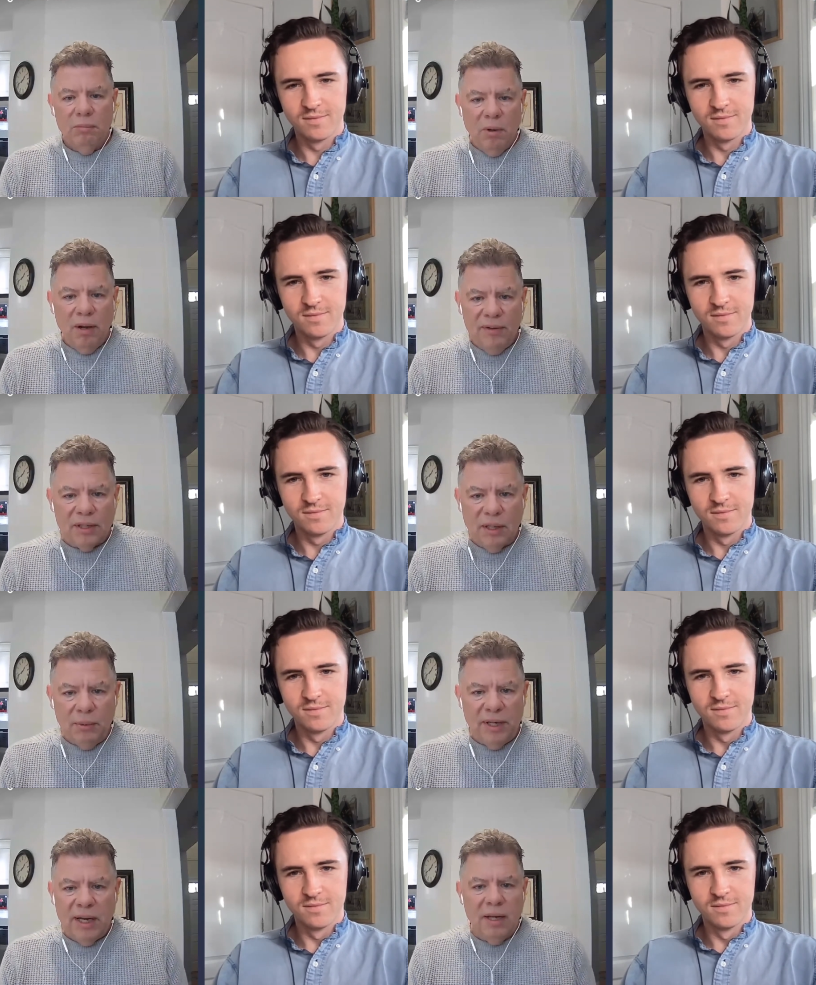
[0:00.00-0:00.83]

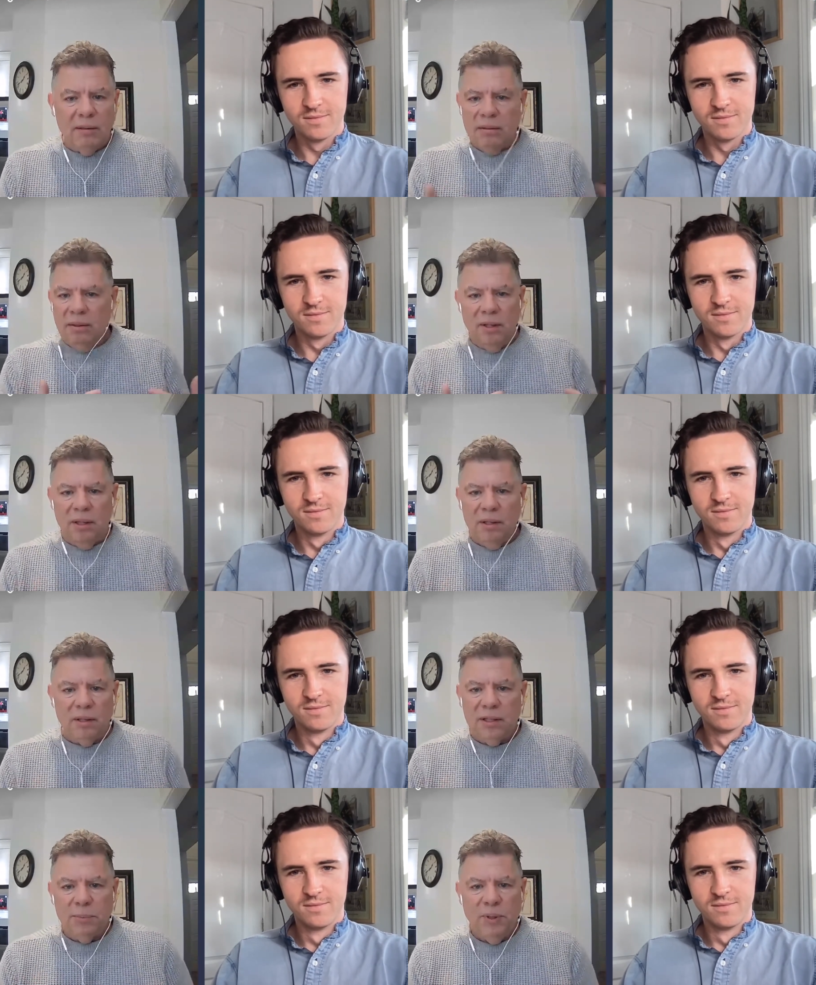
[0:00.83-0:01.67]
Speaker 1: obviously we can't do
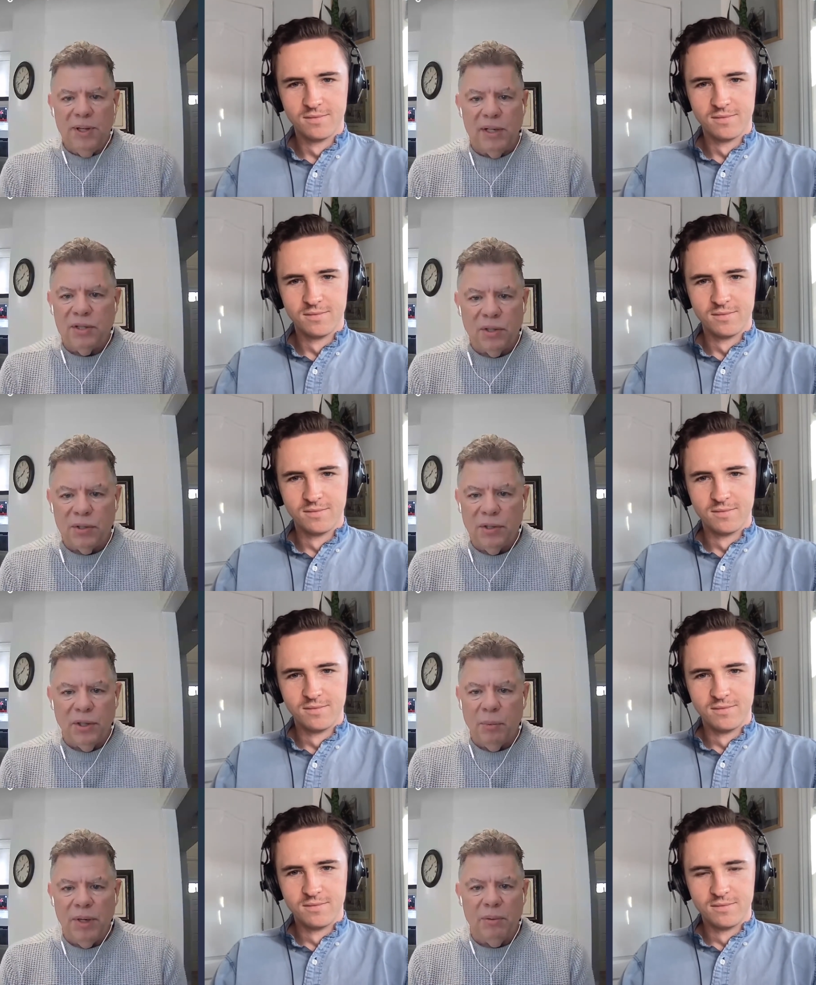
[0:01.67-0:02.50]
the experiential
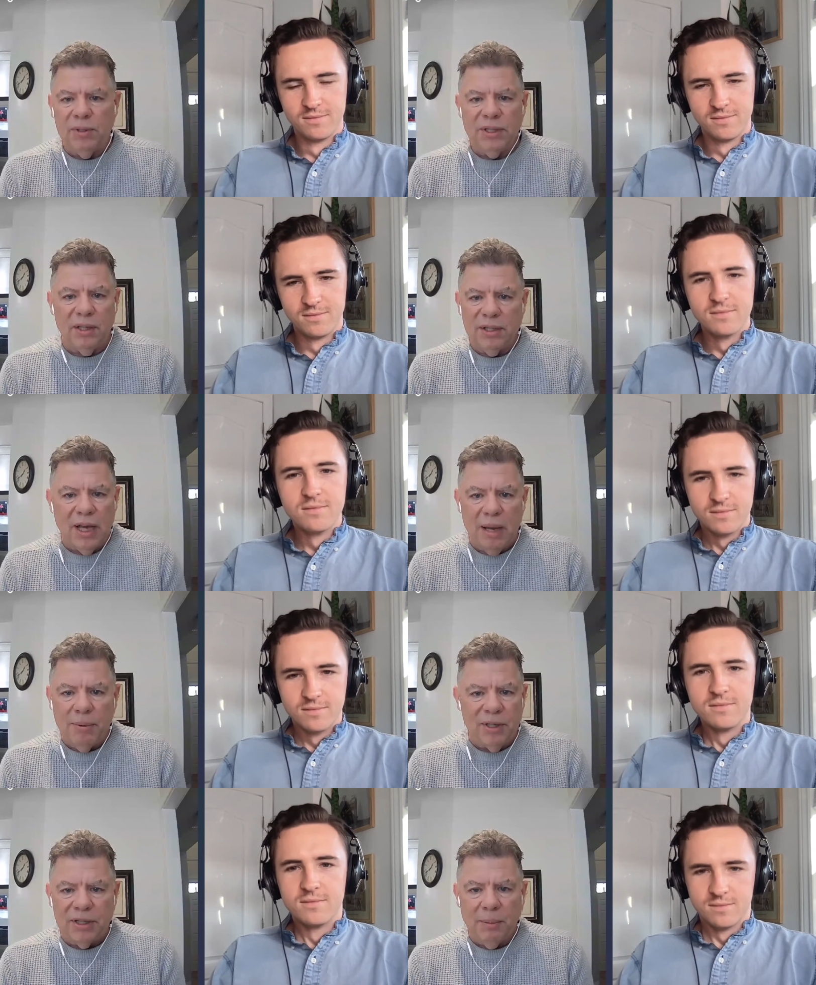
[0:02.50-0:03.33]
during the week with
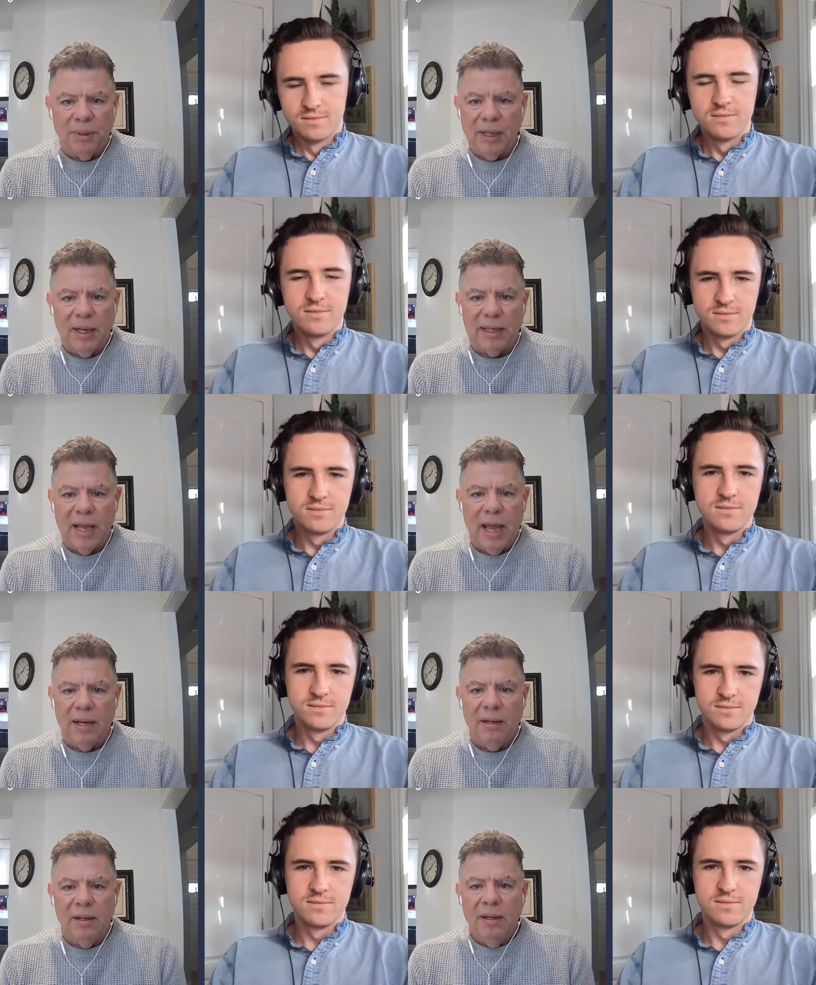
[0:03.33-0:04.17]
psilocybin or something like
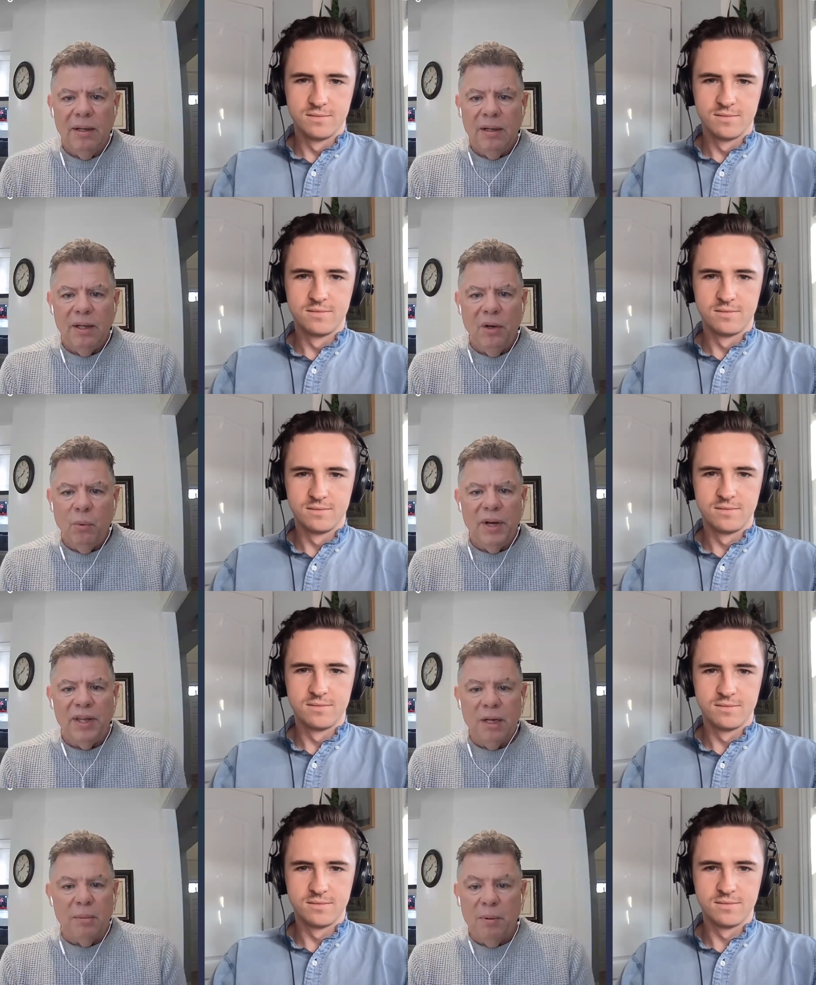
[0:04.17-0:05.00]
that. You know, what
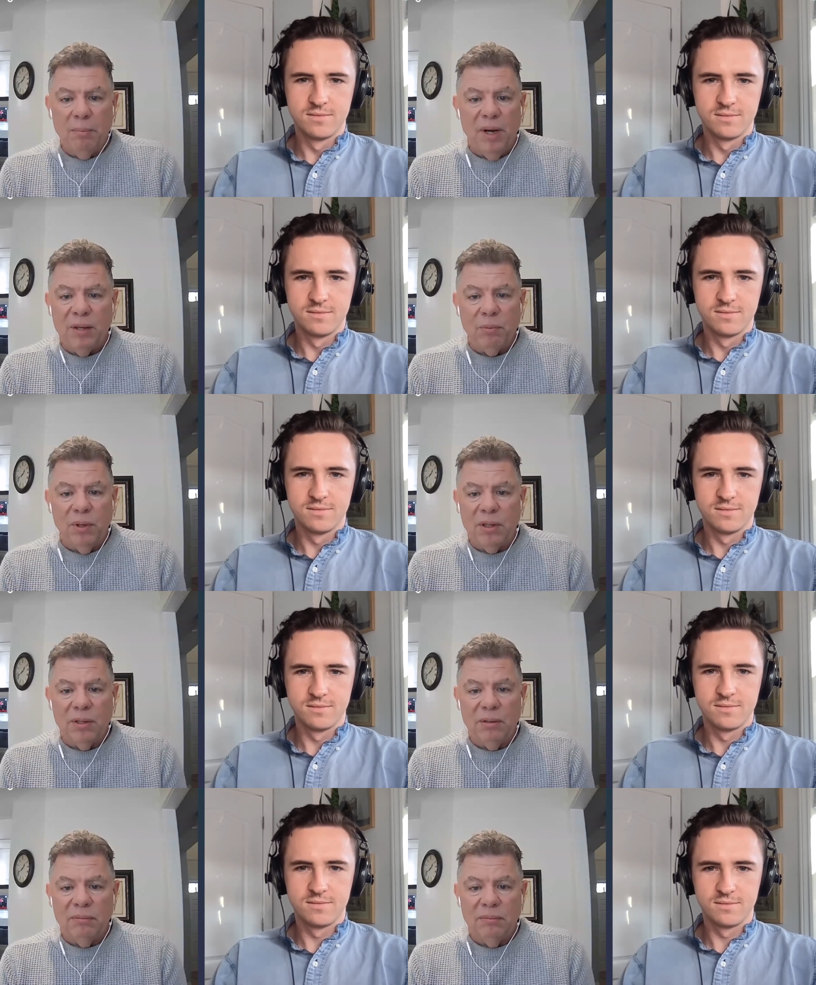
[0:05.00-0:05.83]
do you think about breath
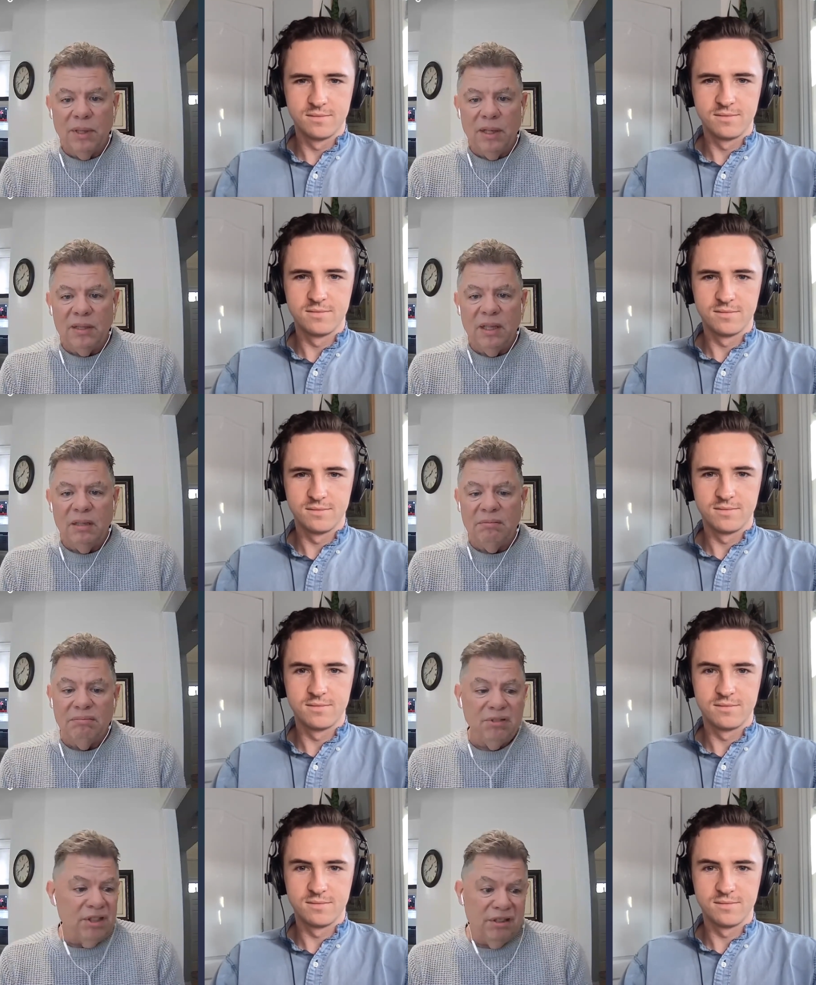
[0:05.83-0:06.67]
work? I was like,
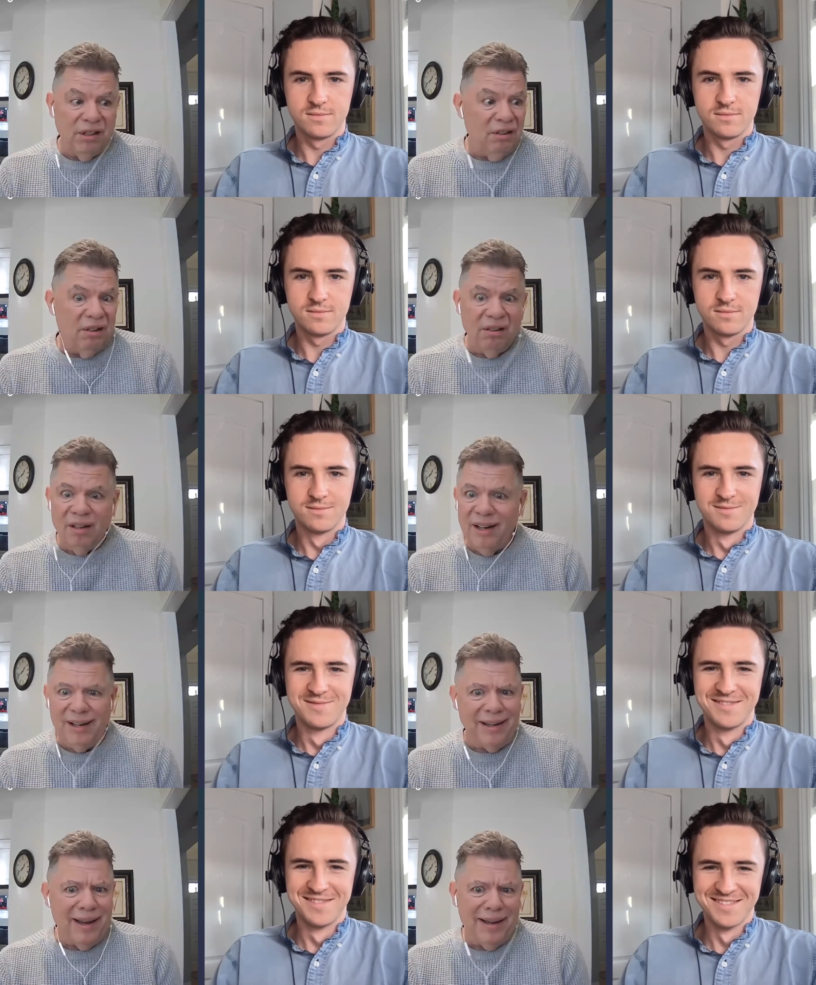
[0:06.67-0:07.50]
sure,
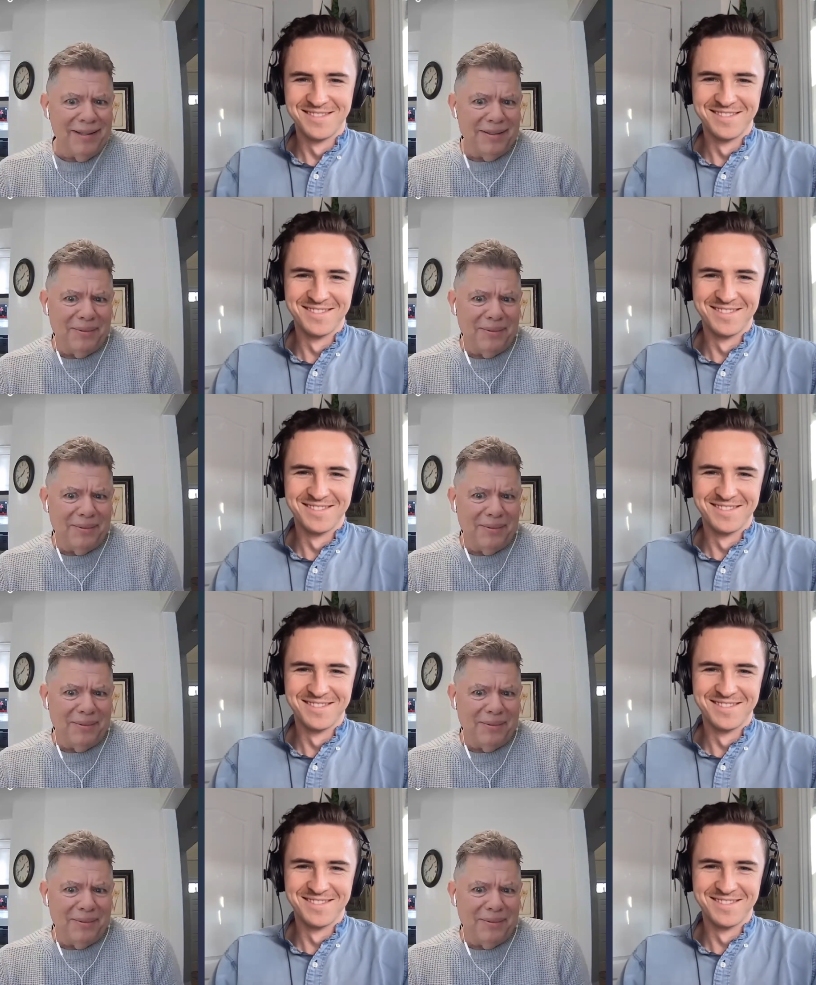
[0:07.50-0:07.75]
I guess,